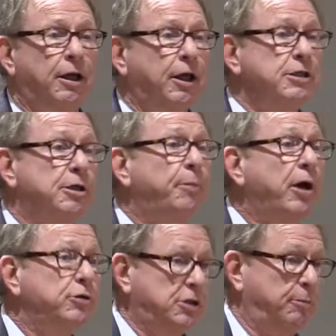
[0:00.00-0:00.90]
he's
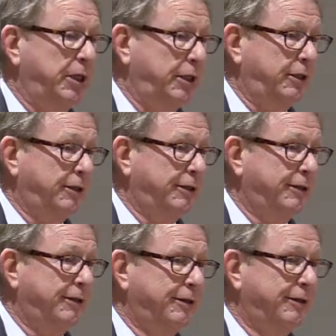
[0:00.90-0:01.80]
supposed to be
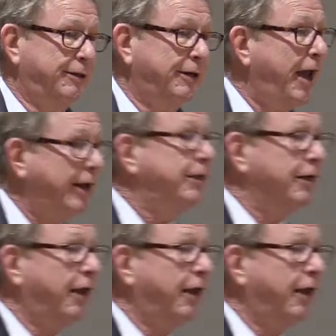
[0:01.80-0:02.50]
acting